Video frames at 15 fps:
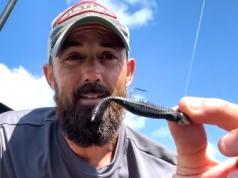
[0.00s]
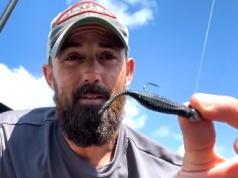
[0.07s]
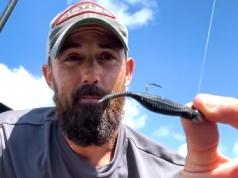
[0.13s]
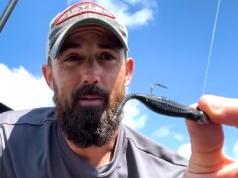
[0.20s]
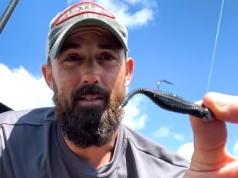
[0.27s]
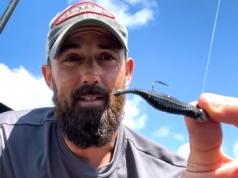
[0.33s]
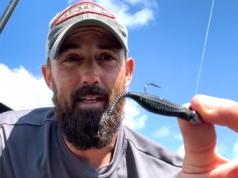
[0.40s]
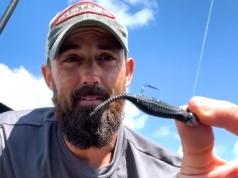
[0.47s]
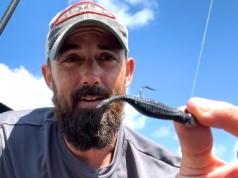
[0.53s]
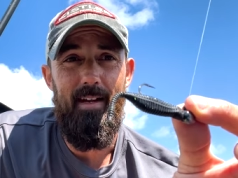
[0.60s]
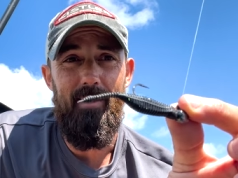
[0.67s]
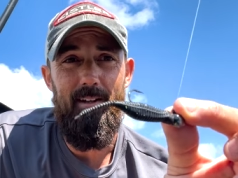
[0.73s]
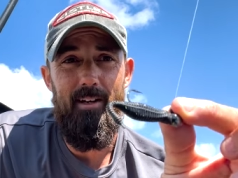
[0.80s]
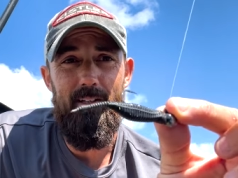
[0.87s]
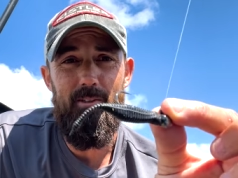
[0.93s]
But they've got a
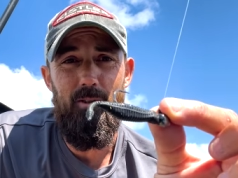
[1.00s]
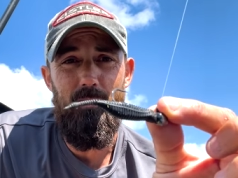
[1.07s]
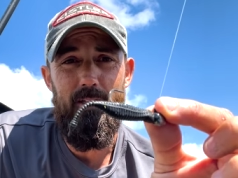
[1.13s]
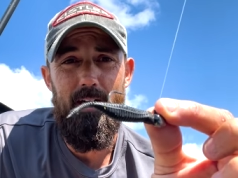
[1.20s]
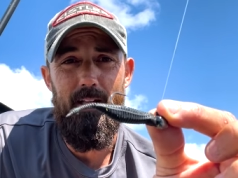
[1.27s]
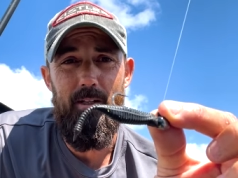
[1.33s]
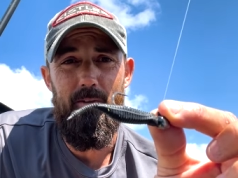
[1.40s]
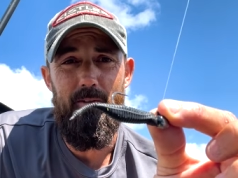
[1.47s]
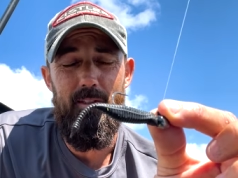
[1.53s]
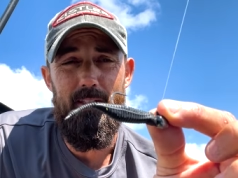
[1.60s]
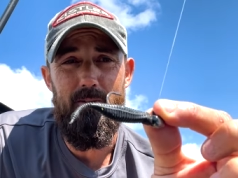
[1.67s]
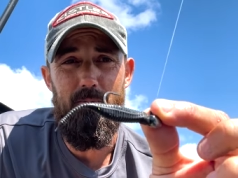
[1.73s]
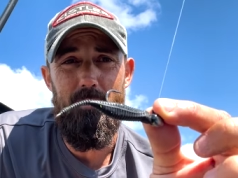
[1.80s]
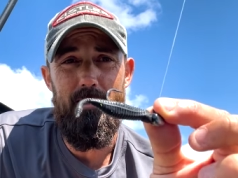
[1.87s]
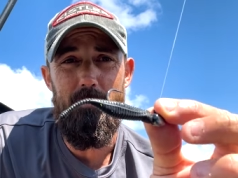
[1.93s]
lot of cool colors.
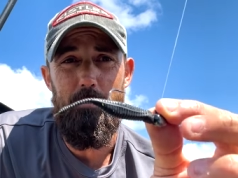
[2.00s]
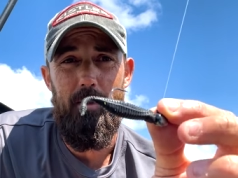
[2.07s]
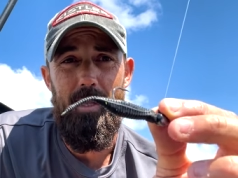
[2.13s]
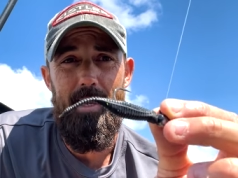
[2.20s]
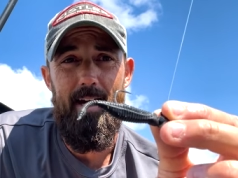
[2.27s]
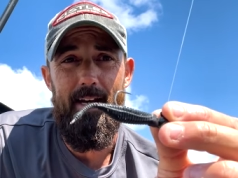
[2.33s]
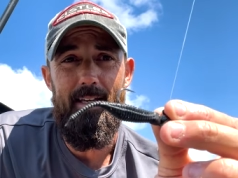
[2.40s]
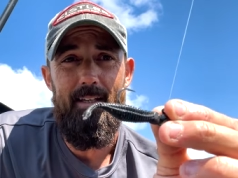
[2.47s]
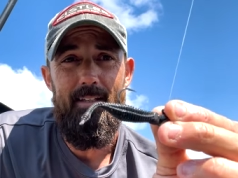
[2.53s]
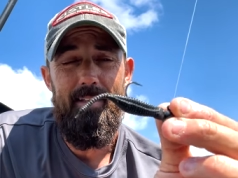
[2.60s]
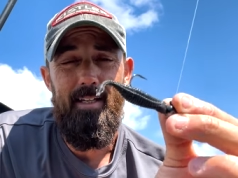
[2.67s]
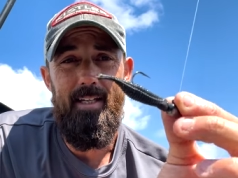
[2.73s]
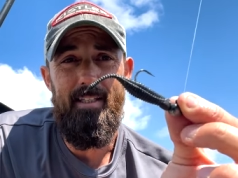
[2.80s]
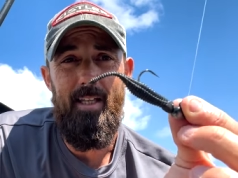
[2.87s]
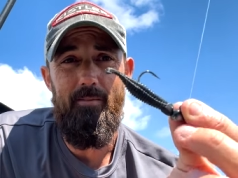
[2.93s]
This one is black,
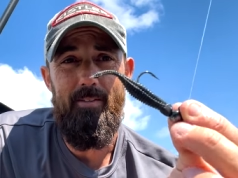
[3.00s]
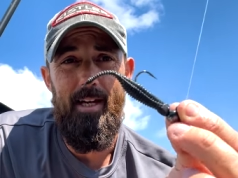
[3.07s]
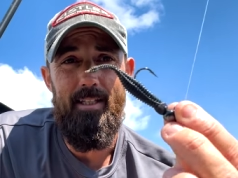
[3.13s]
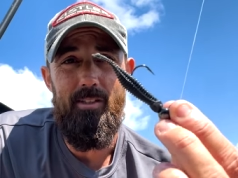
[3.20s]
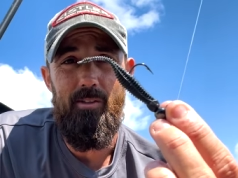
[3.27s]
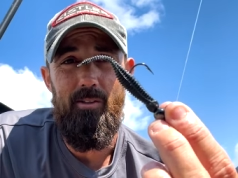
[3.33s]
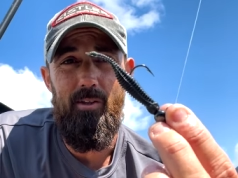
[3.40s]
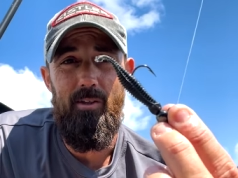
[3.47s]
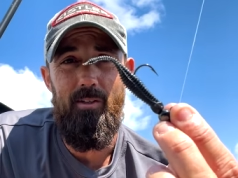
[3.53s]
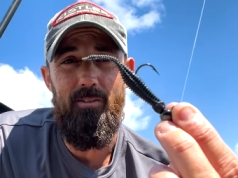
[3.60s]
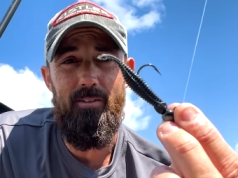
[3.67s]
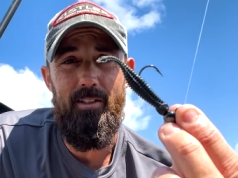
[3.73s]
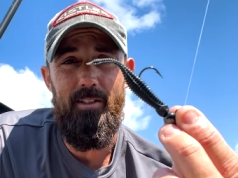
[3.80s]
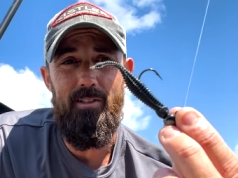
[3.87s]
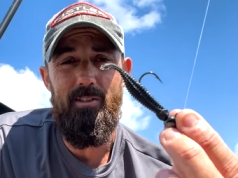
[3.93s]
and they've got their own
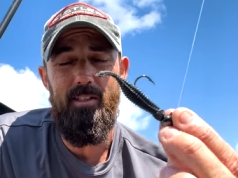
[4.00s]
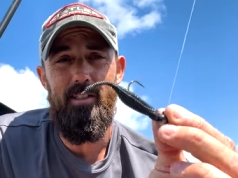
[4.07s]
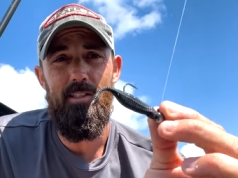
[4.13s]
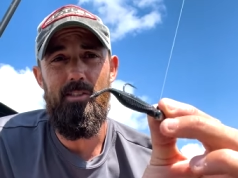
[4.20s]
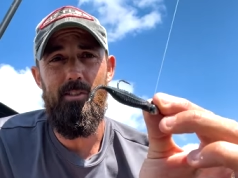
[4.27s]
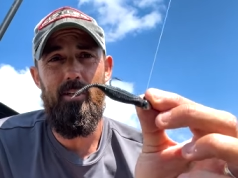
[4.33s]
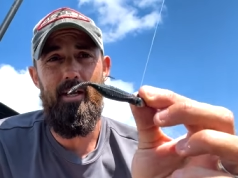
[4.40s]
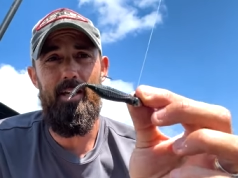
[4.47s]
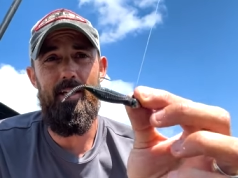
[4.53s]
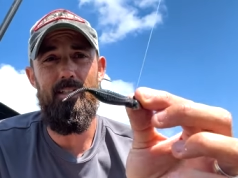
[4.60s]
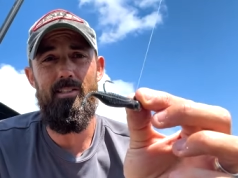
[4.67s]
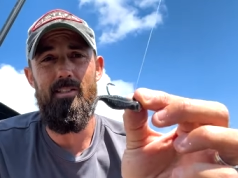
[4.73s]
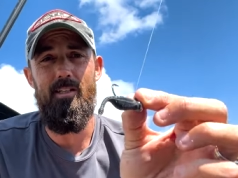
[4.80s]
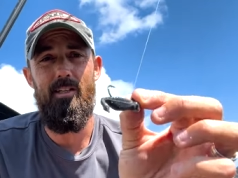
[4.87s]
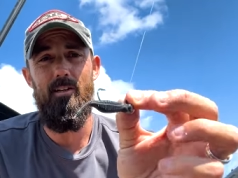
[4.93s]
little signature
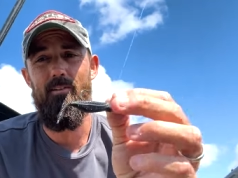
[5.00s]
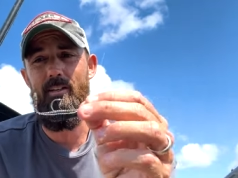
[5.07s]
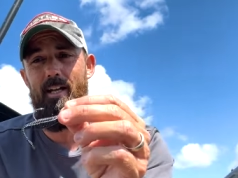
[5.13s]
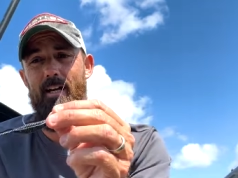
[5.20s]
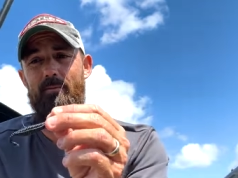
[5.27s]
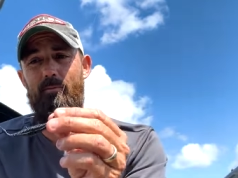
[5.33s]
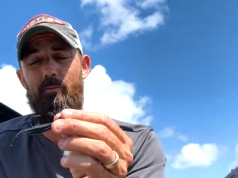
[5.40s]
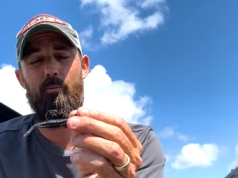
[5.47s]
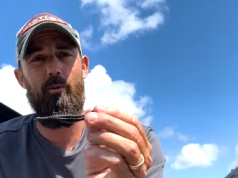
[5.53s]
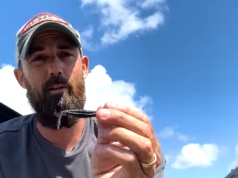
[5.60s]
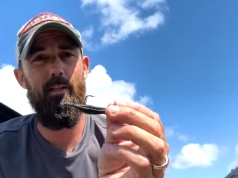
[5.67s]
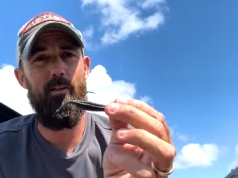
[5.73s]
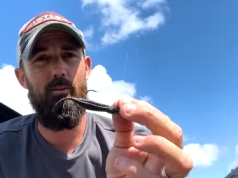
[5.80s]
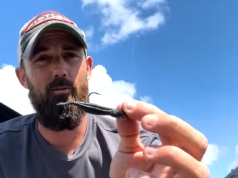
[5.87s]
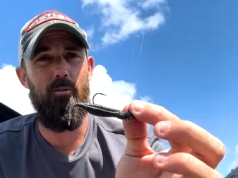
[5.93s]
heads here that have
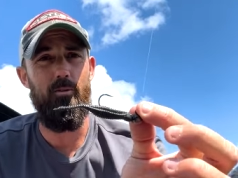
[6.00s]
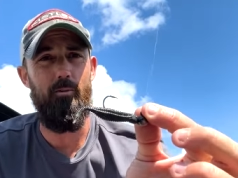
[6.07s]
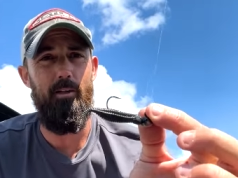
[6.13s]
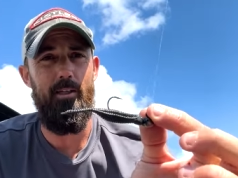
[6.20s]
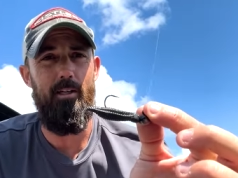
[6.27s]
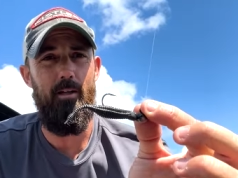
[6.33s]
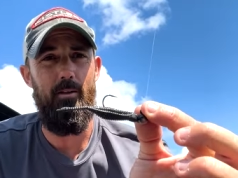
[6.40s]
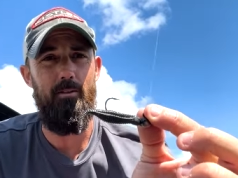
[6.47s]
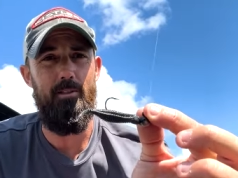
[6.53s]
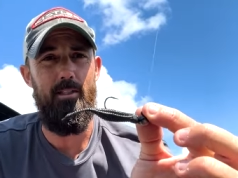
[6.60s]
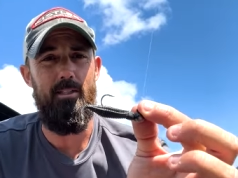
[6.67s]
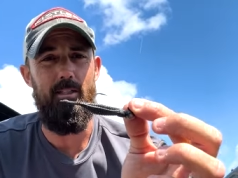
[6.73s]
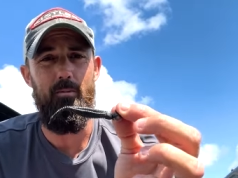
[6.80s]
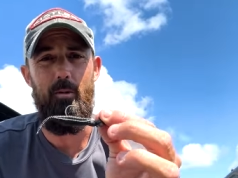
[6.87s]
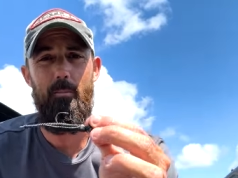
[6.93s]
really cool three collar
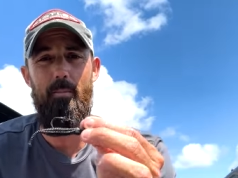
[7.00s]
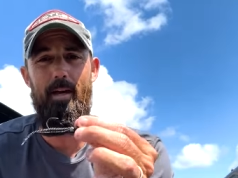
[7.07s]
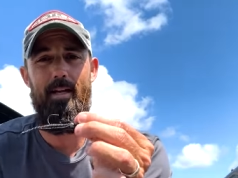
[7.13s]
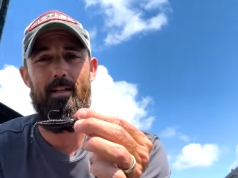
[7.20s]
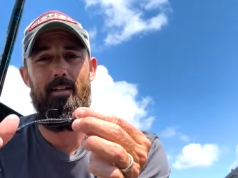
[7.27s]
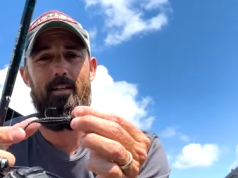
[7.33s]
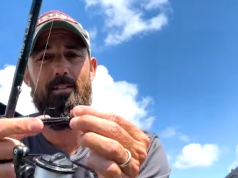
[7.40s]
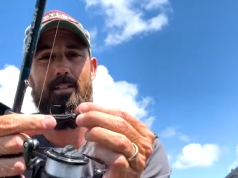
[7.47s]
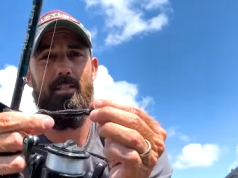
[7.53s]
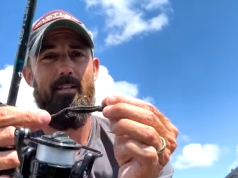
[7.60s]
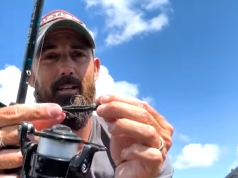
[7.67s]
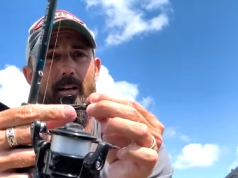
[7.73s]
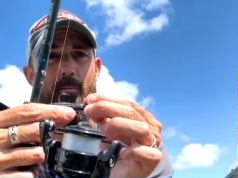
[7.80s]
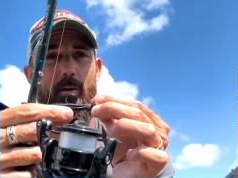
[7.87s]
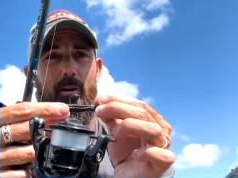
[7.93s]
system. The bait doesn't
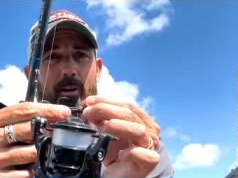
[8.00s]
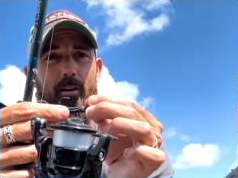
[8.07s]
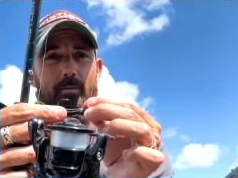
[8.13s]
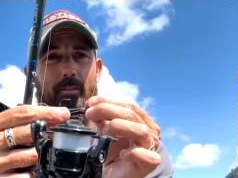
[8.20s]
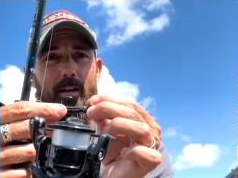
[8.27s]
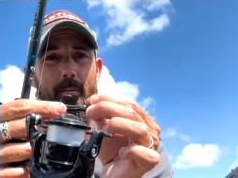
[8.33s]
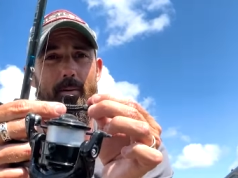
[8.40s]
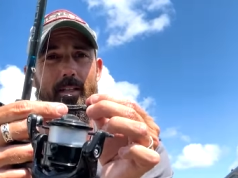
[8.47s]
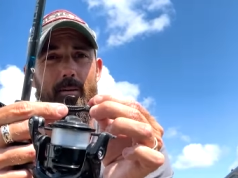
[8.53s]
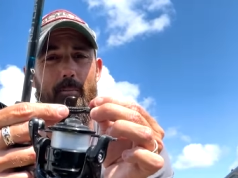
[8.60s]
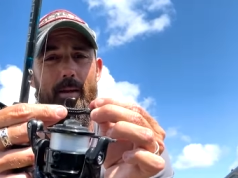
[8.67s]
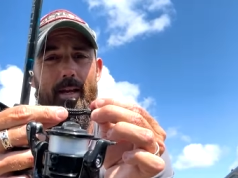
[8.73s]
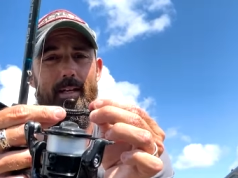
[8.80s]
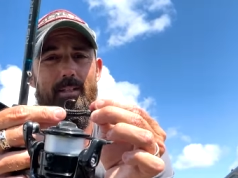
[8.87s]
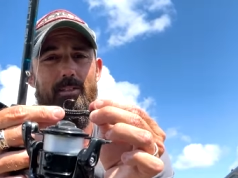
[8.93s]
come off. I mean, the
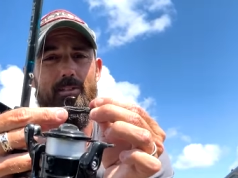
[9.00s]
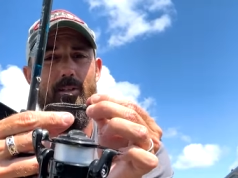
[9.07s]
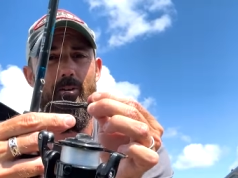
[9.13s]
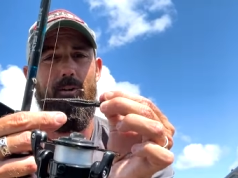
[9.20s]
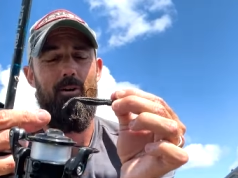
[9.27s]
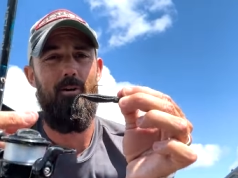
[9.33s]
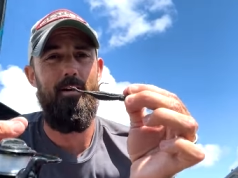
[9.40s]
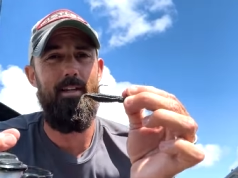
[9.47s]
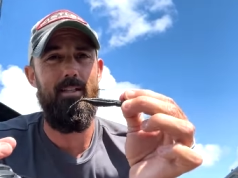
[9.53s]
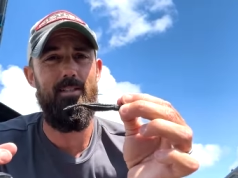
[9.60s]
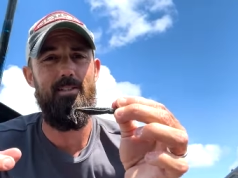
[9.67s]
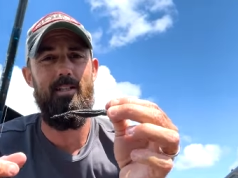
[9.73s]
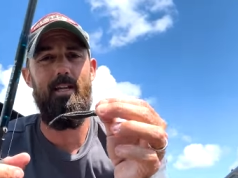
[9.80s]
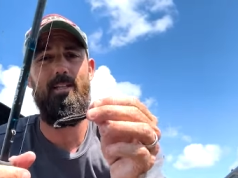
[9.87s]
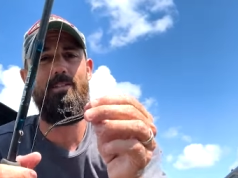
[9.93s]
bait is so hardy, it
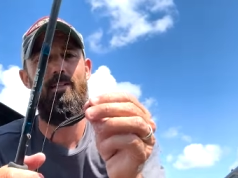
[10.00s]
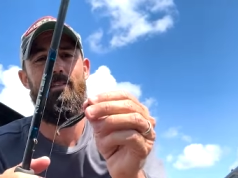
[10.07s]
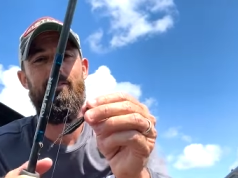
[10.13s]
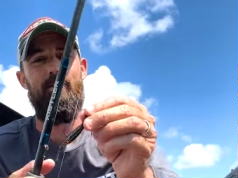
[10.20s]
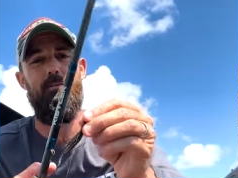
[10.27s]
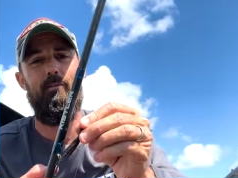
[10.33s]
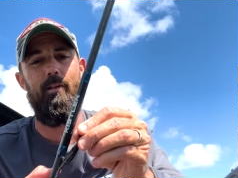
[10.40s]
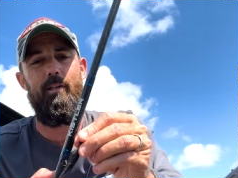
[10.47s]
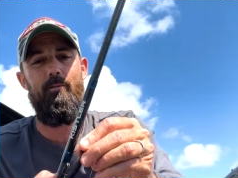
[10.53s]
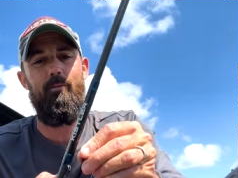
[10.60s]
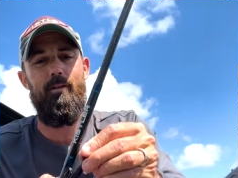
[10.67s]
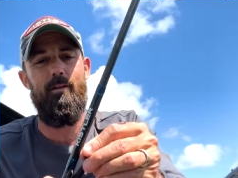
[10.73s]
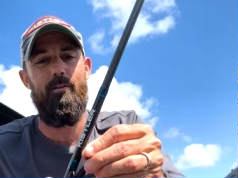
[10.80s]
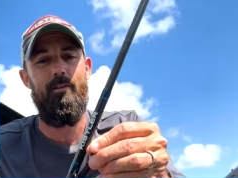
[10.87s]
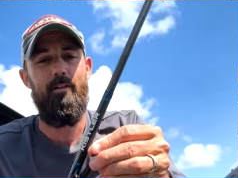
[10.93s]
stays on there really
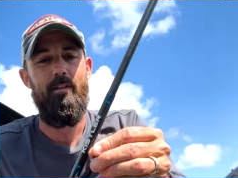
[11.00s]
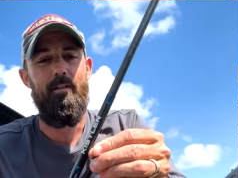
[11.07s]
well.